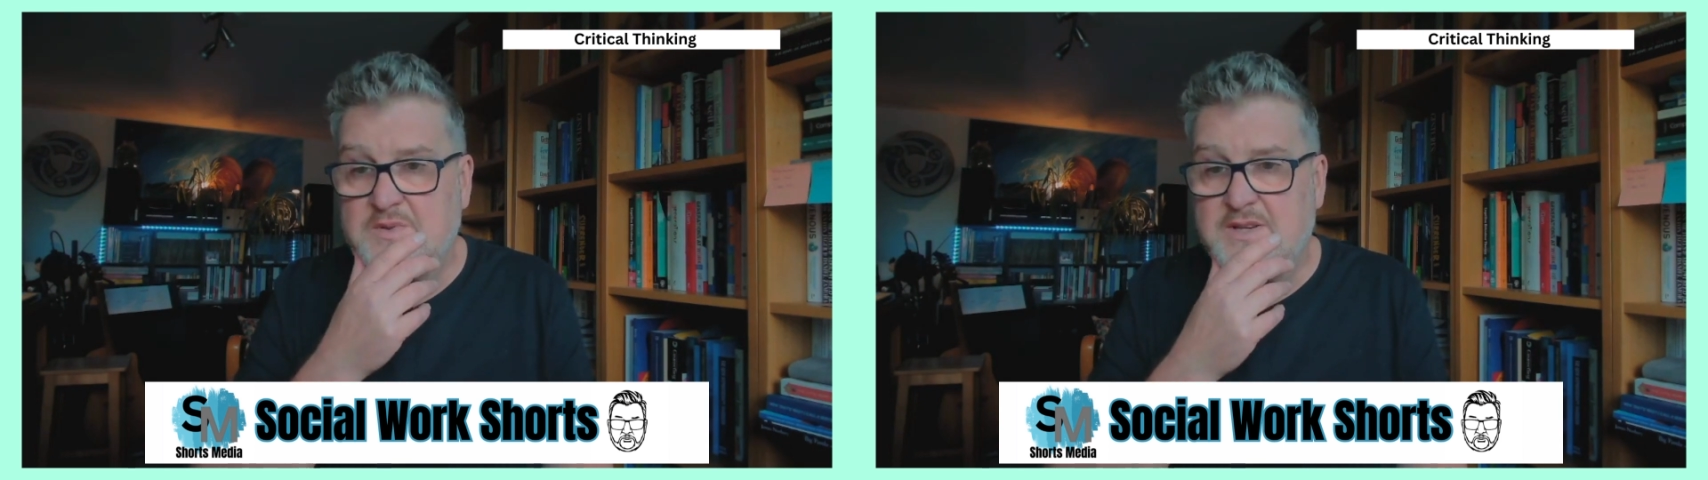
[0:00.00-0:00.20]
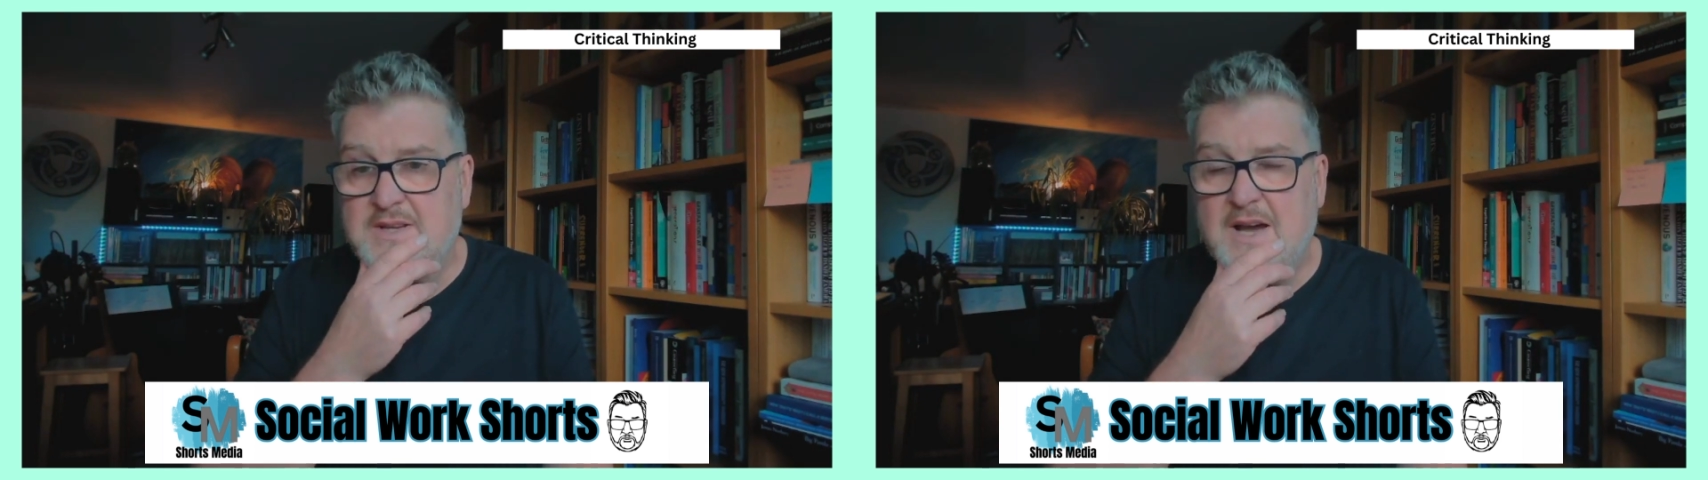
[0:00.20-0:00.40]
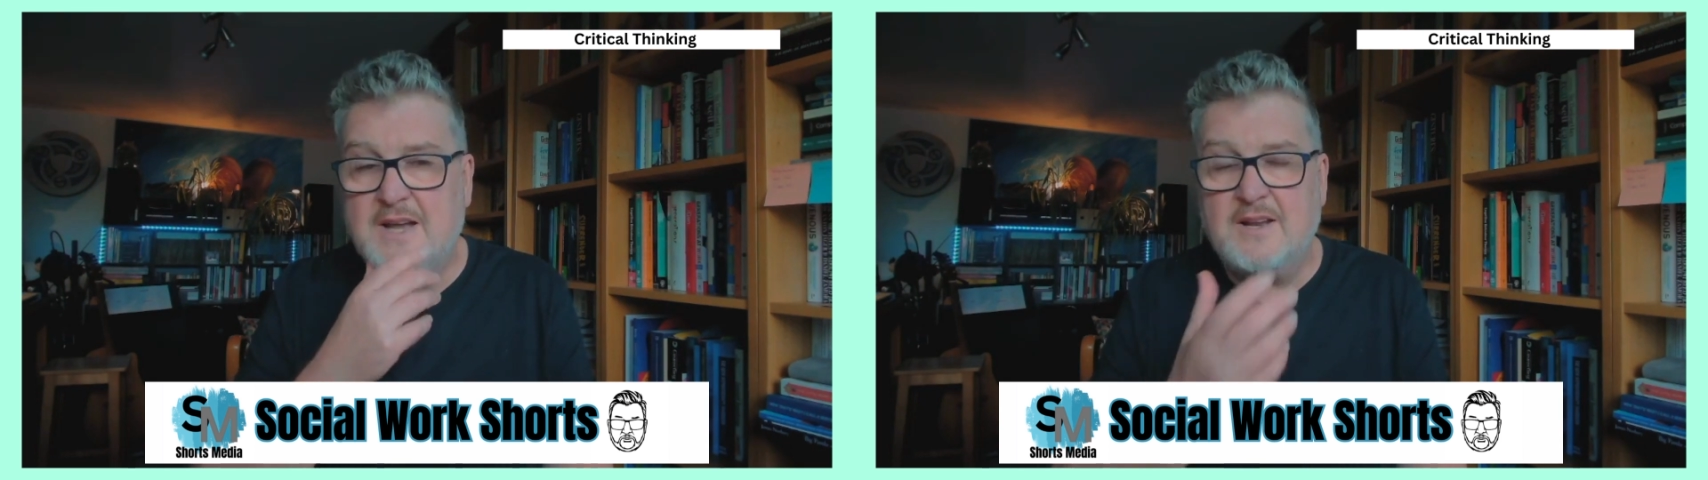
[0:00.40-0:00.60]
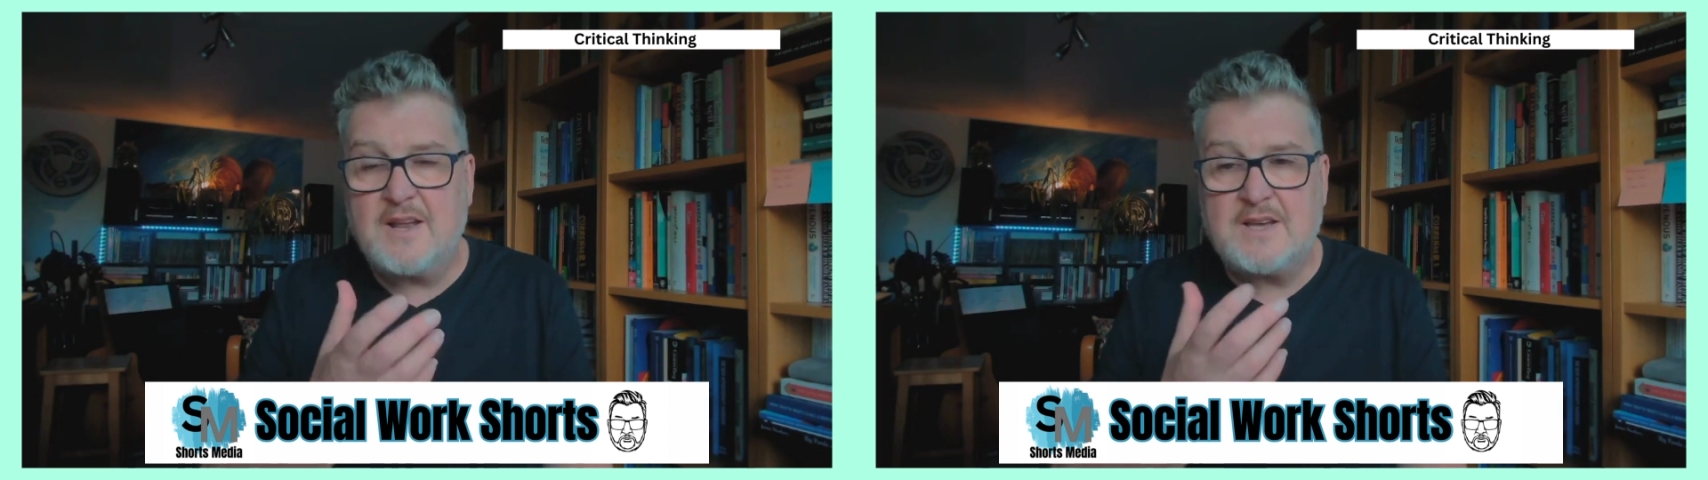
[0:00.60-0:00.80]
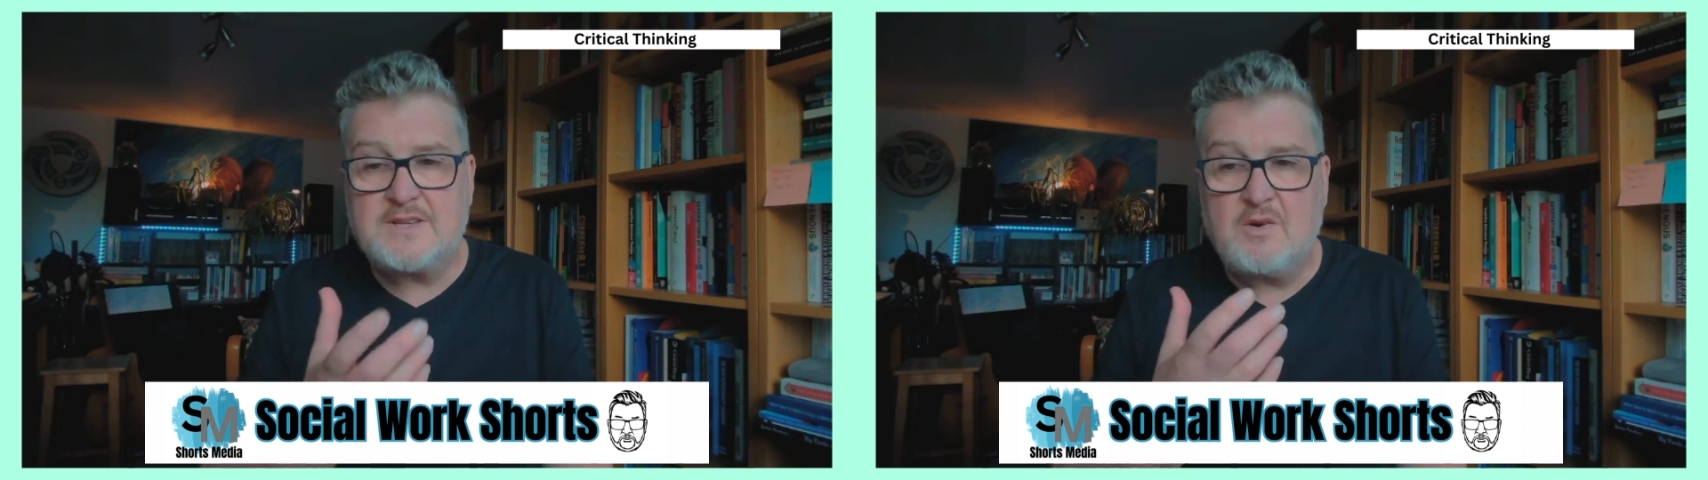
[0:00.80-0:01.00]
We need to
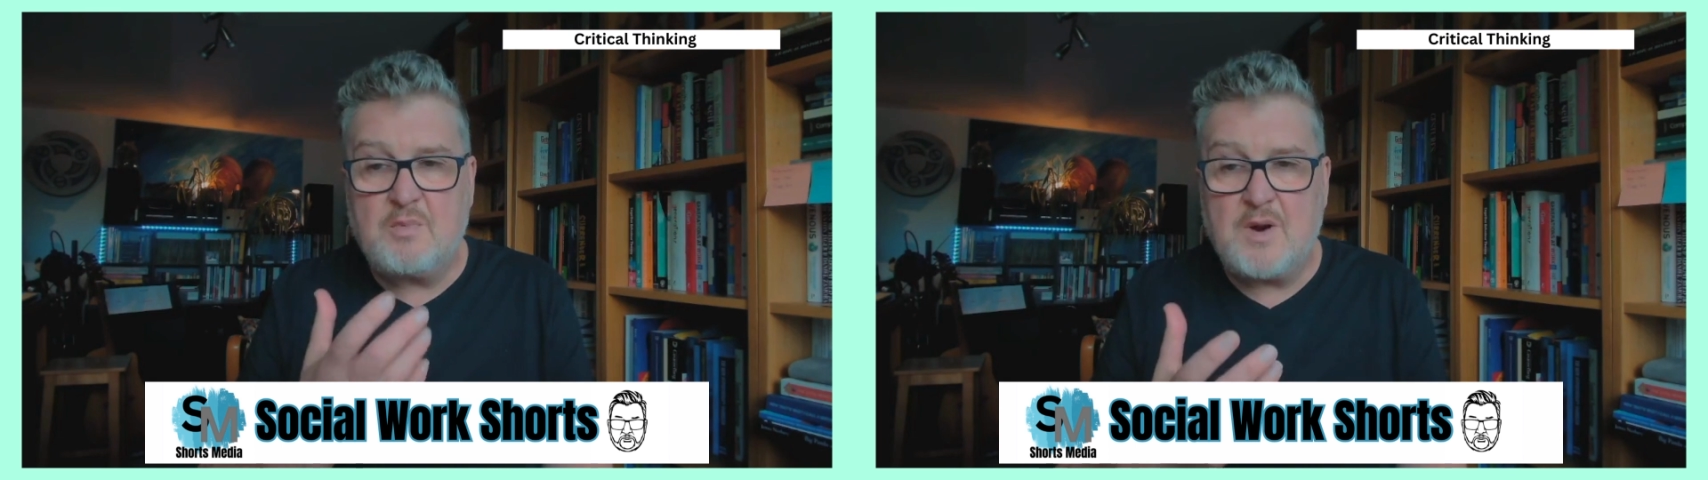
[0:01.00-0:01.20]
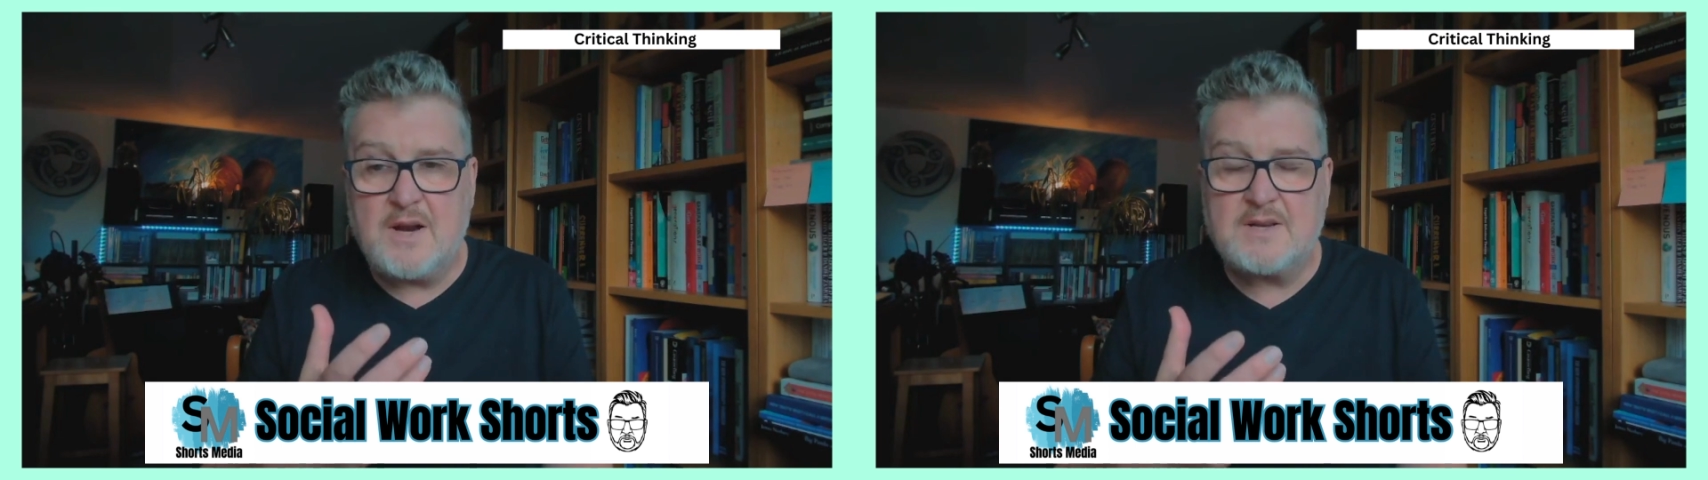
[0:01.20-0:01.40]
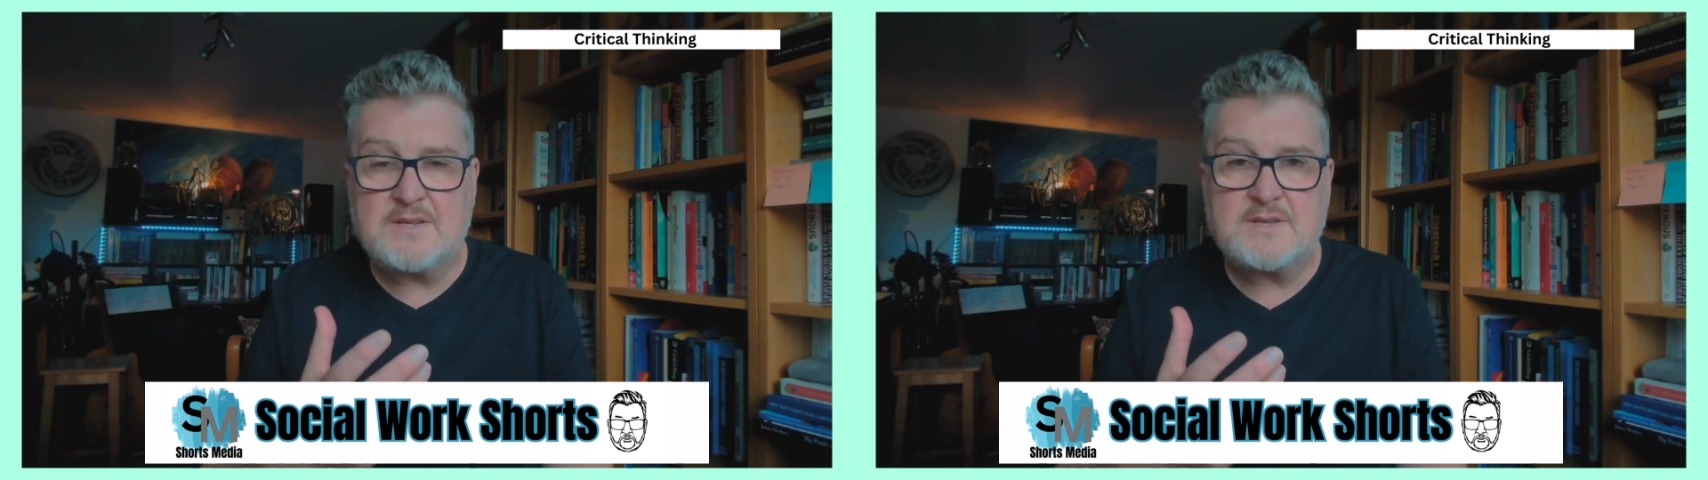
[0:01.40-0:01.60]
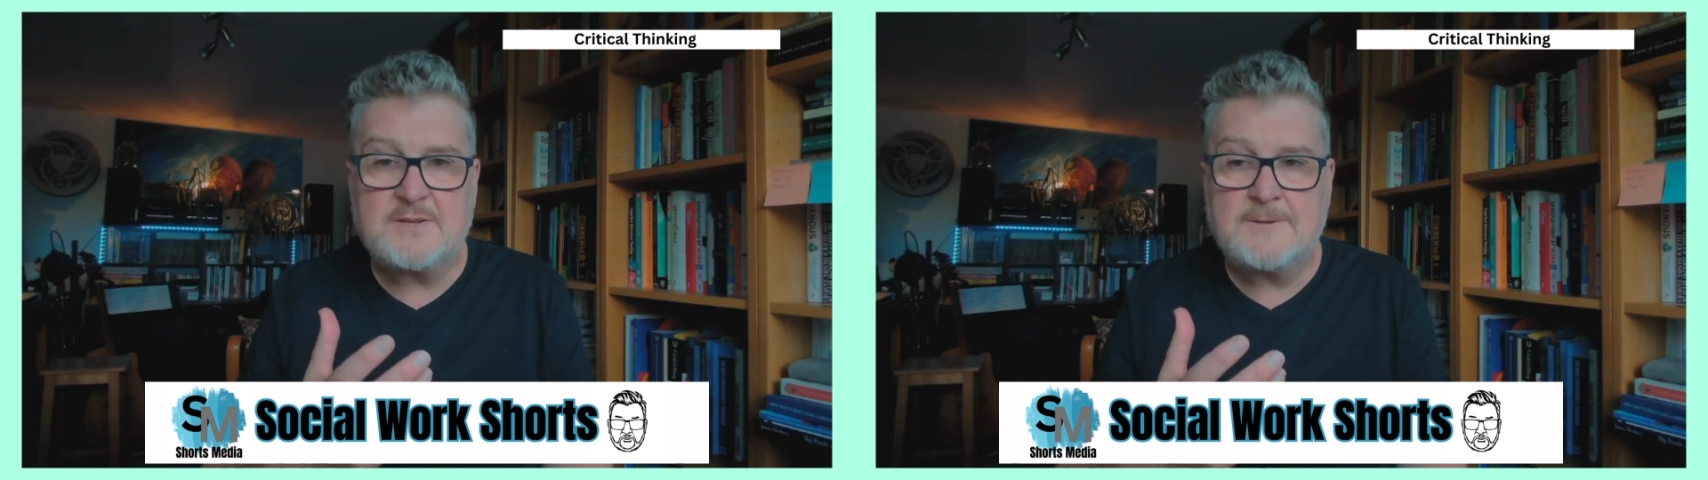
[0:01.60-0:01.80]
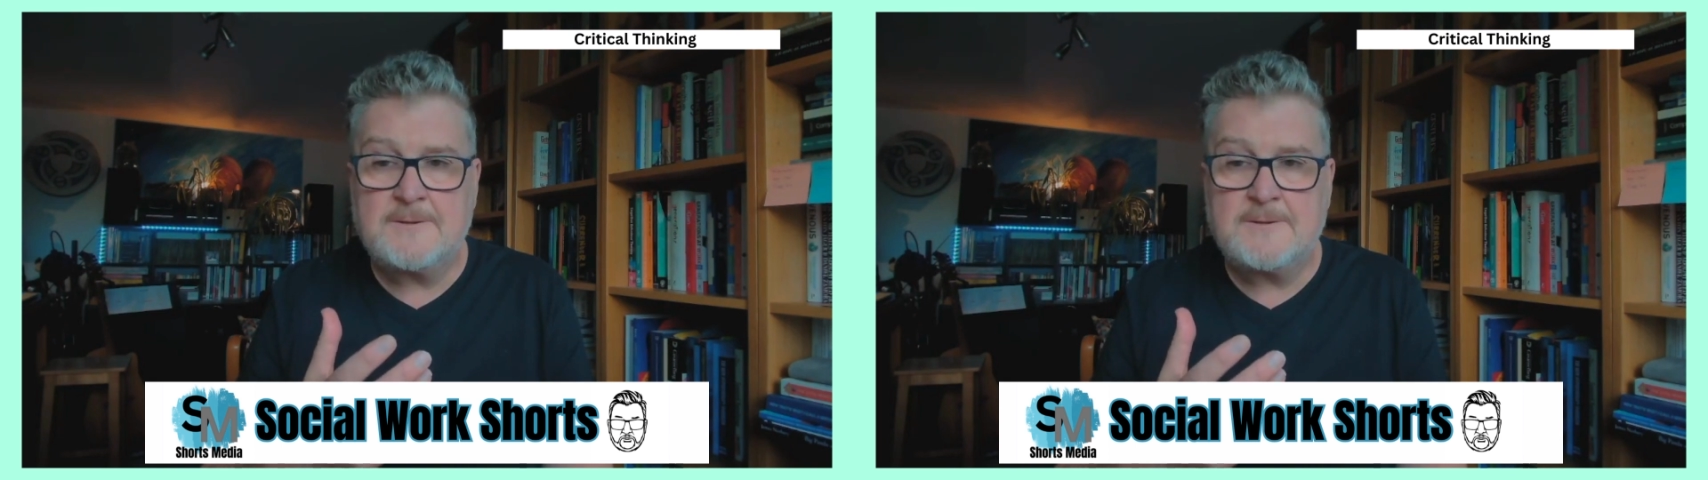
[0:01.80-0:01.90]
analyse our practice,